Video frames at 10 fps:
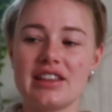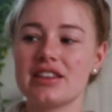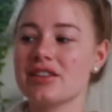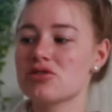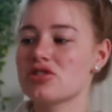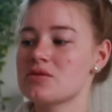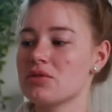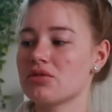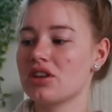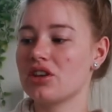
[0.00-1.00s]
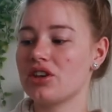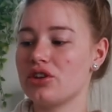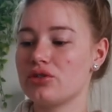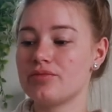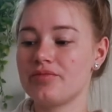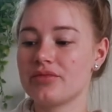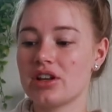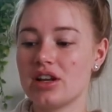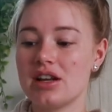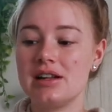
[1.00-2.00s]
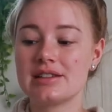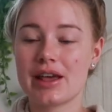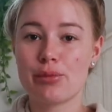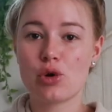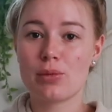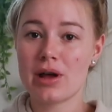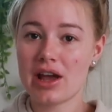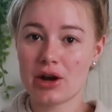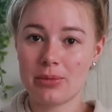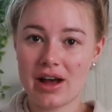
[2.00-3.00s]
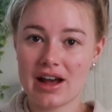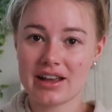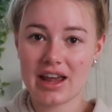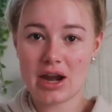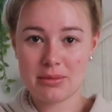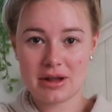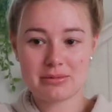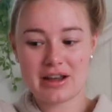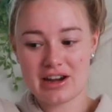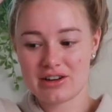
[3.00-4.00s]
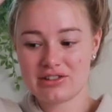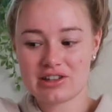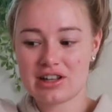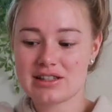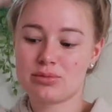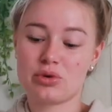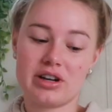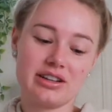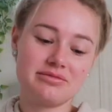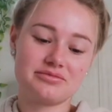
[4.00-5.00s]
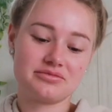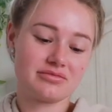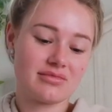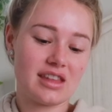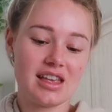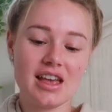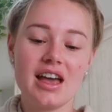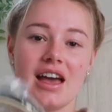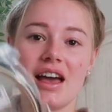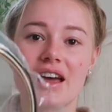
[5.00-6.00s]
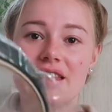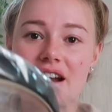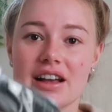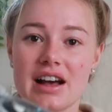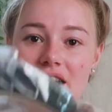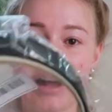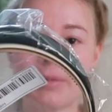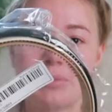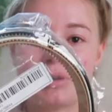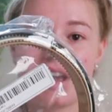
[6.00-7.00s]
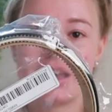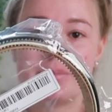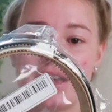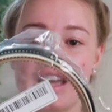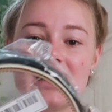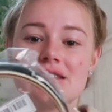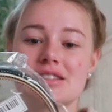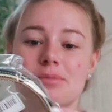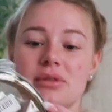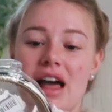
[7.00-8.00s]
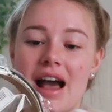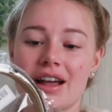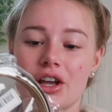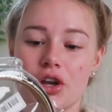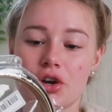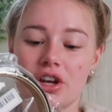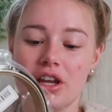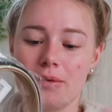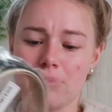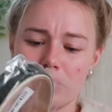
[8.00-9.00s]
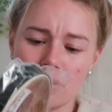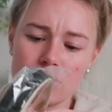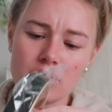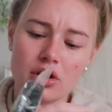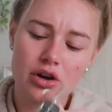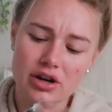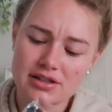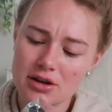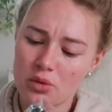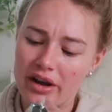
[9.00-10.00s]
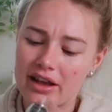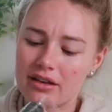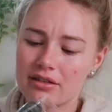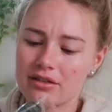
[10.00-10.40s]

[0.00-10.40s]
I think this would just be really cute to like pull my hair back and make my hair look less boring. And then I got a couple more headbands, black, cream, or is it white?